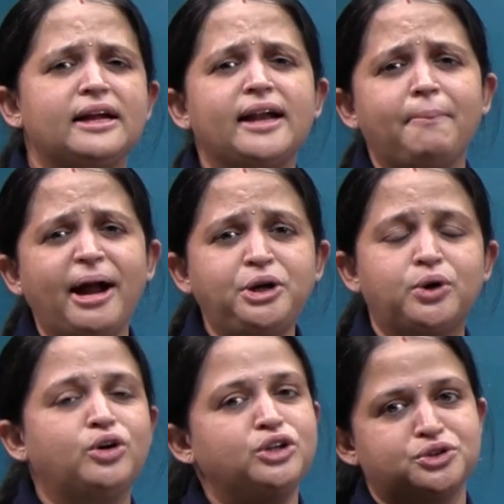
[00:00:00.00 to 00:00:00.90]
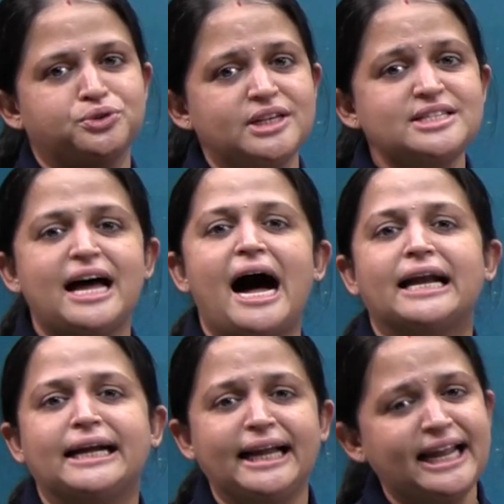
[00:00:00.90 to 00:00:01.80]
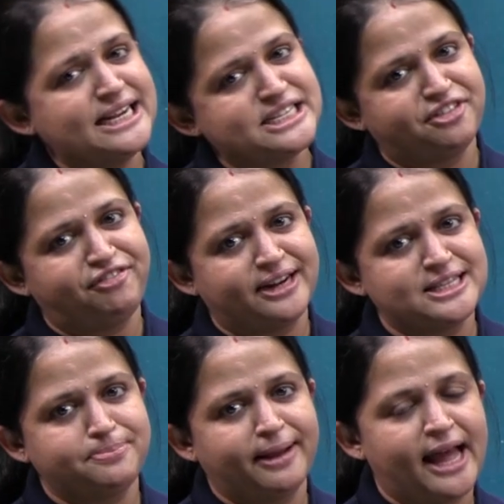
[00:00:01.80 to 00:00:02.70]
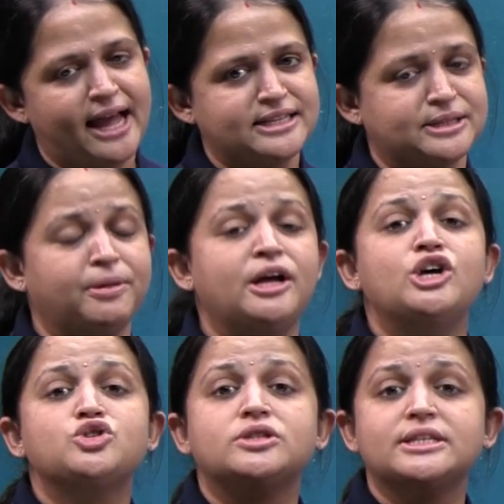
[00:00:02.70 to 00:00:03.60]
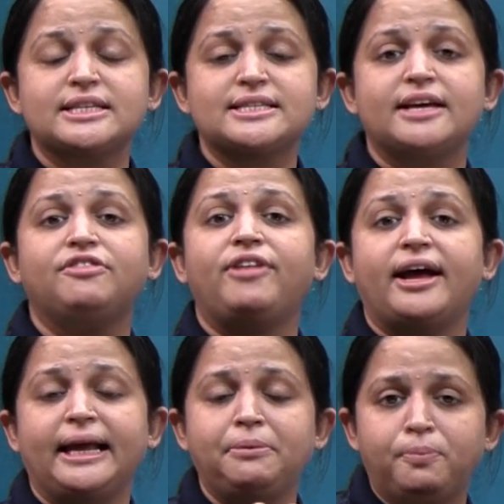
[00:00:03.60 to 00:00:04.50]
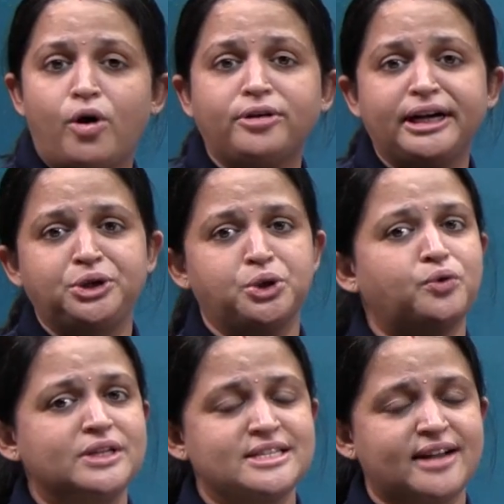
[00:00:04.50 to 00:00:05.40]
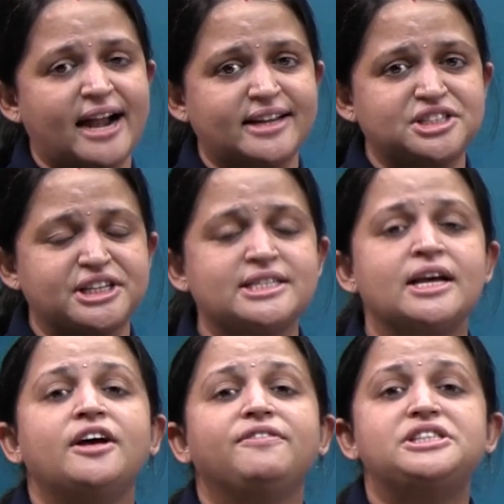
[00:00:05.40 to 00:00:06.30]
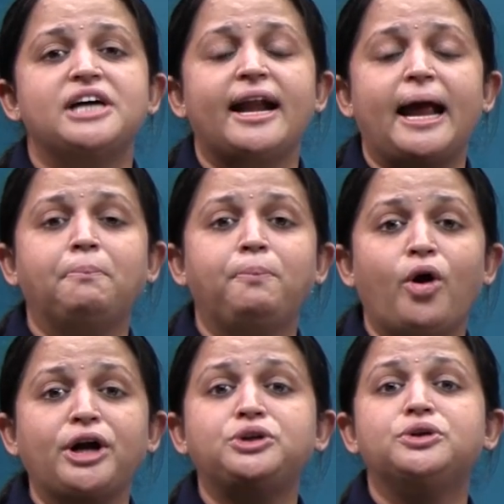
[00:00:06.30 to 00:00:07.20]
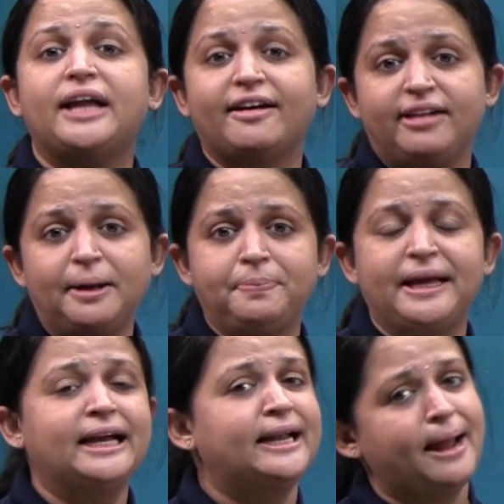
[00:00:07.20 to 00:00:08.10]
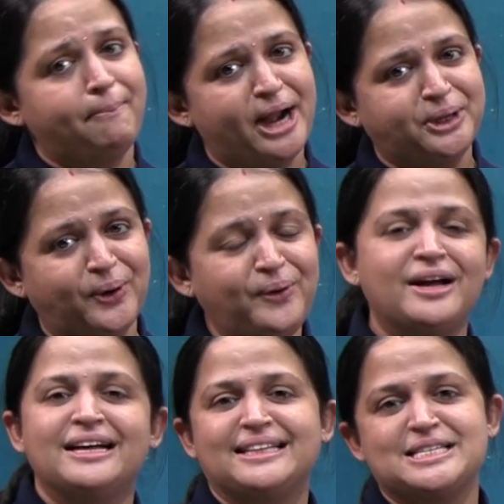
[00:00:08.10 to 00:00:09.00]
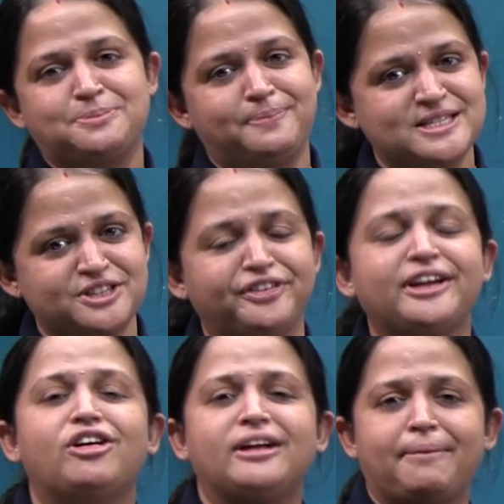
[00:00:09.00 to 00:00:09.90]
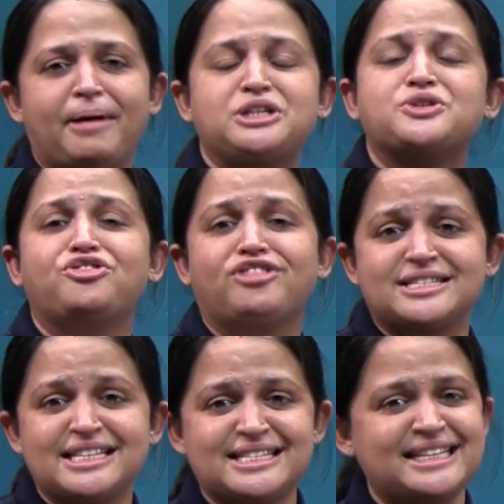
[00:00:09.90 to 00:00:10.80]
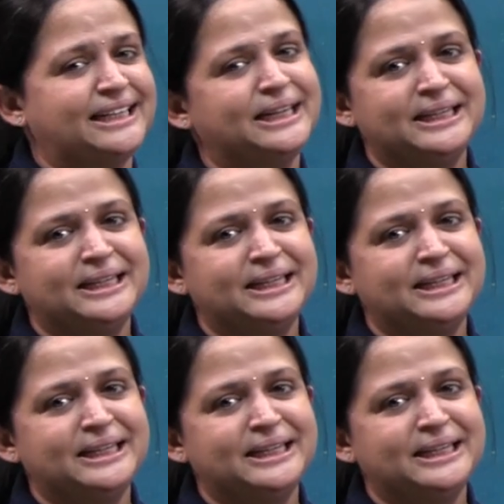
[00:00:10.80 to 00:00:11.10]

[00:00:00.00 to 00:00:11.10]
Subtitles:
nematode through this RNA interference mechanism. So this is a very important novel strategies which are employed to develop the nematode, the specific or nematode resistant